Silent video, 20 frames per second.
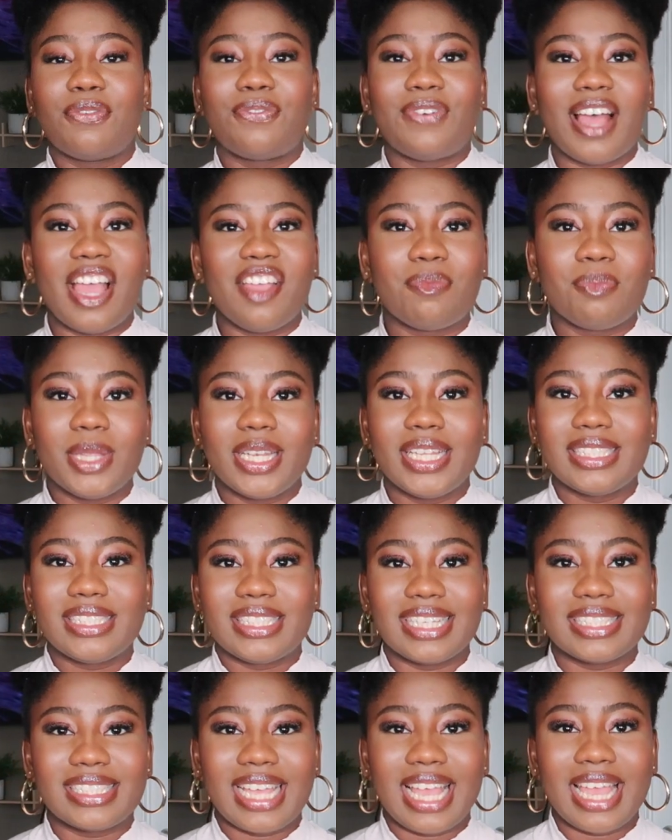the 5 minute,
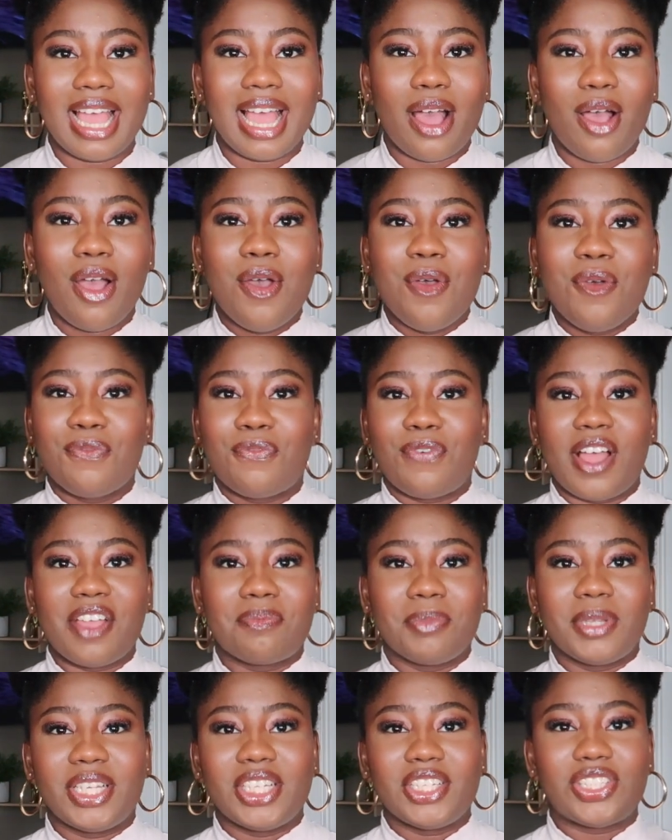the entire
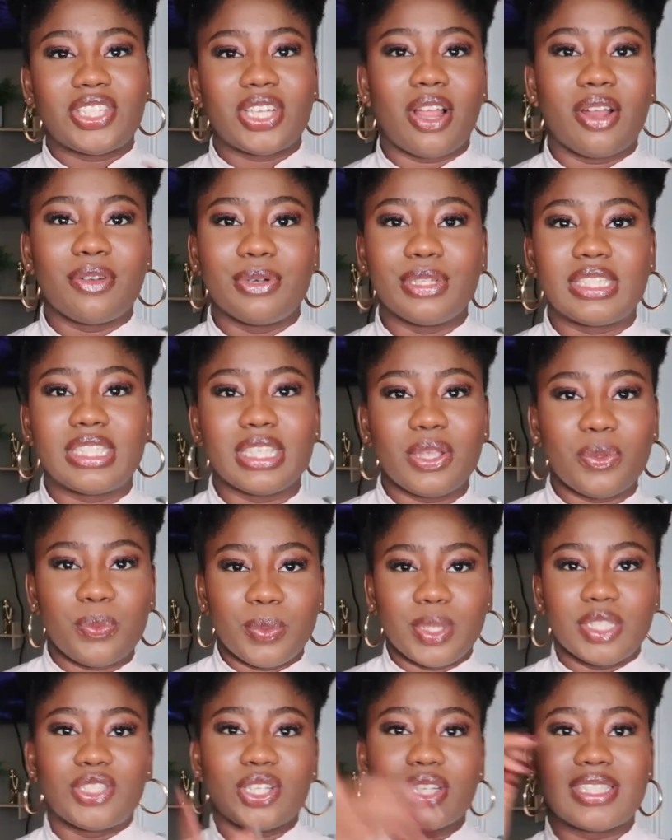5 minute shower
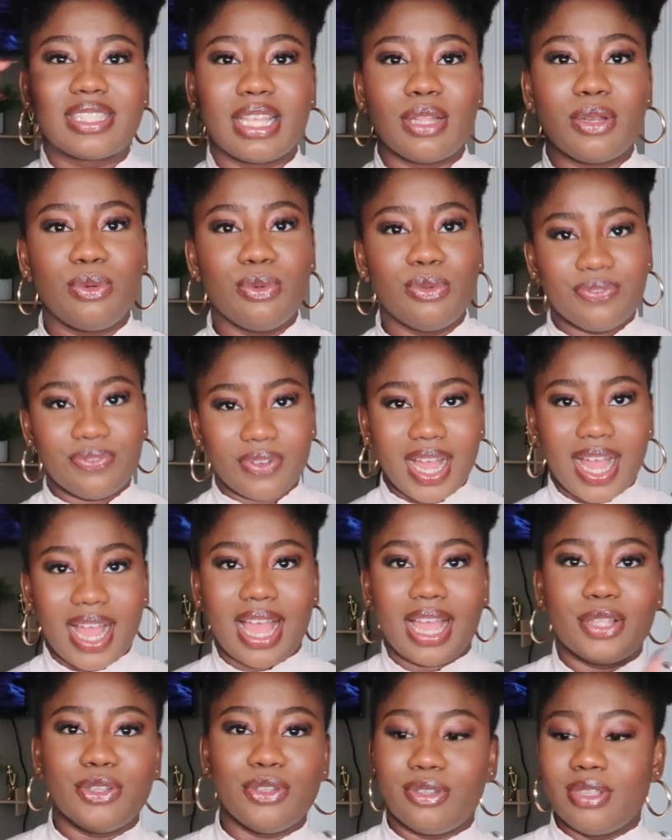routine with just a loofah
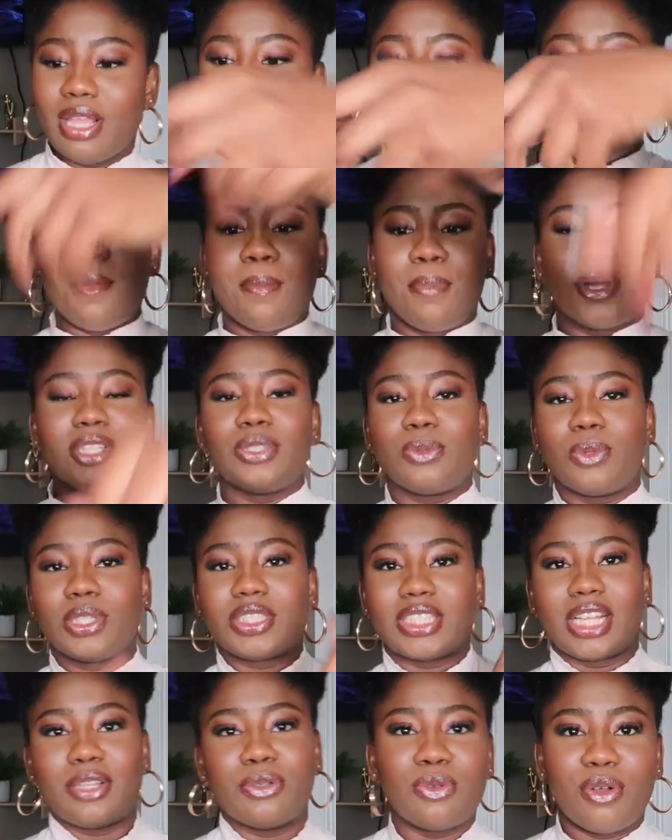and a body
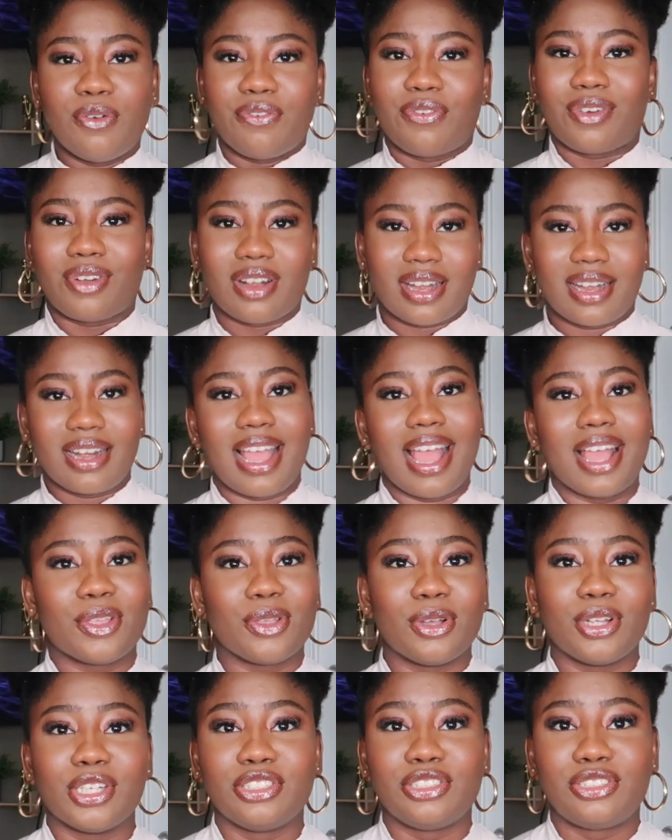wash, and you go
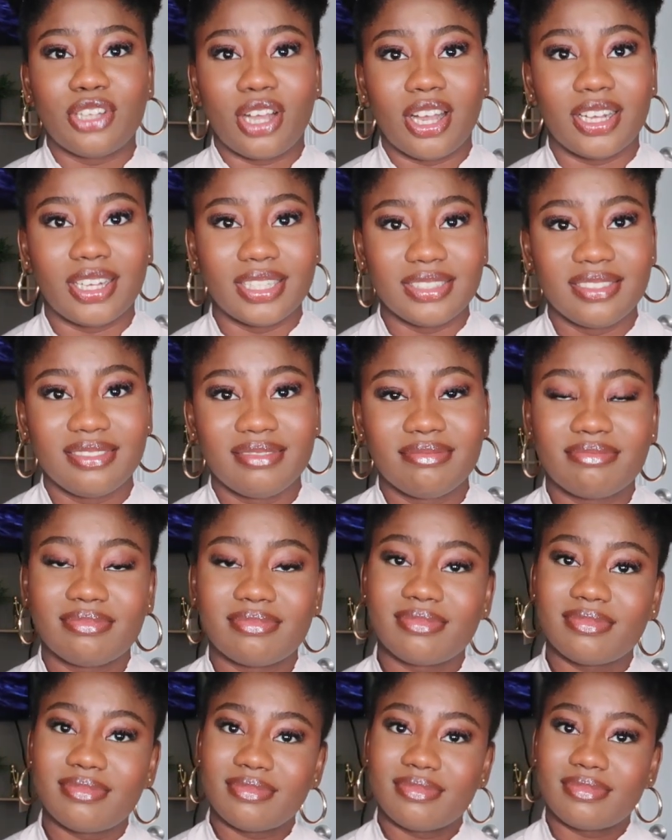and you're done,
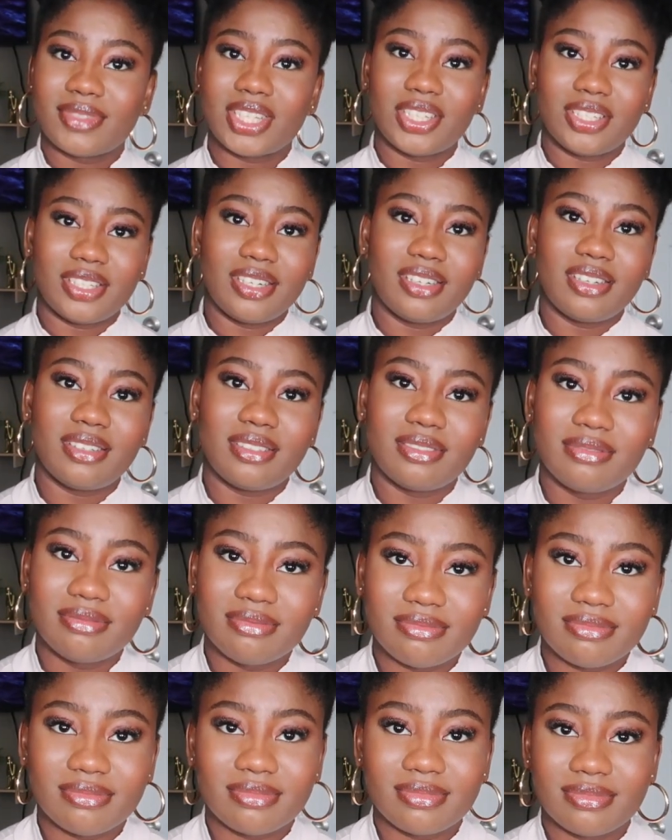girl,
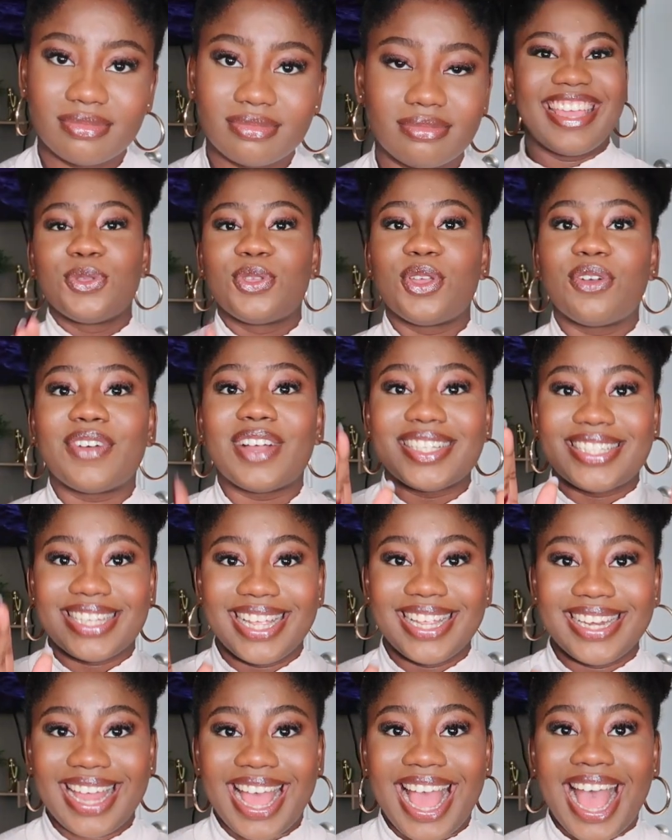your
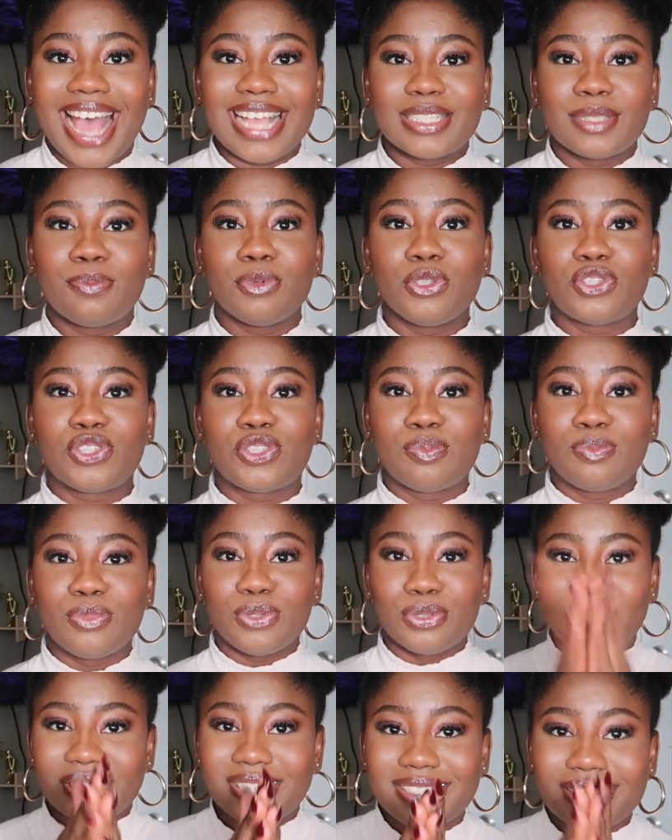vagina has been
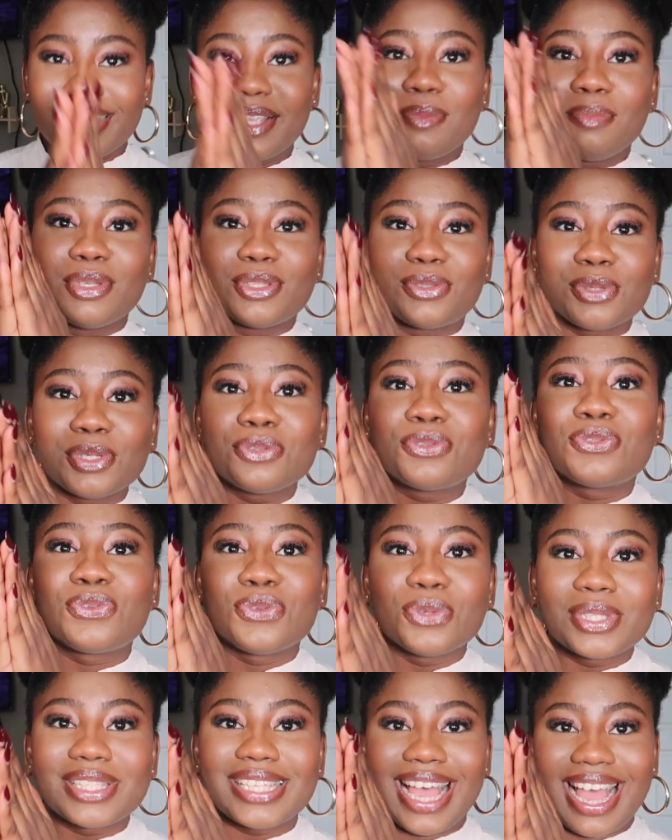smooshed in between
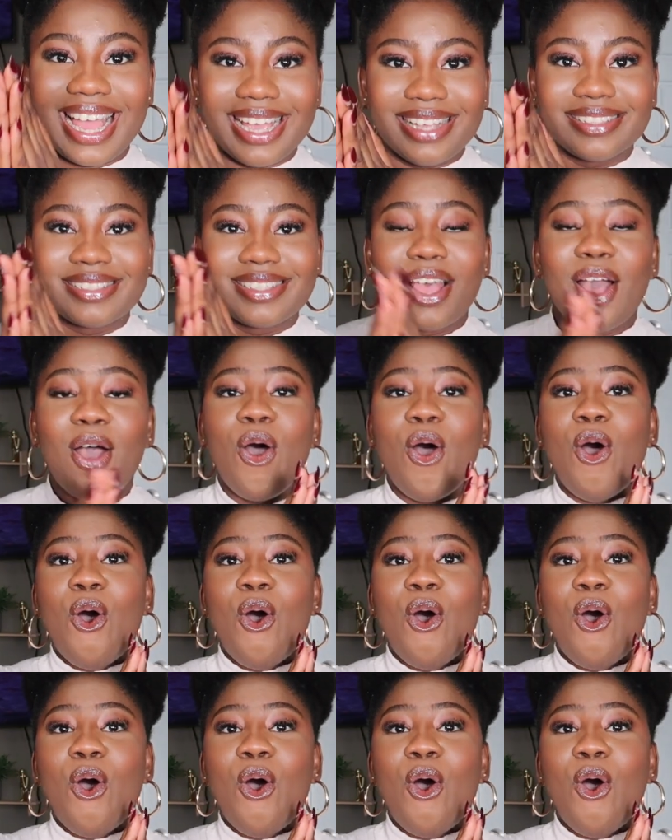two ties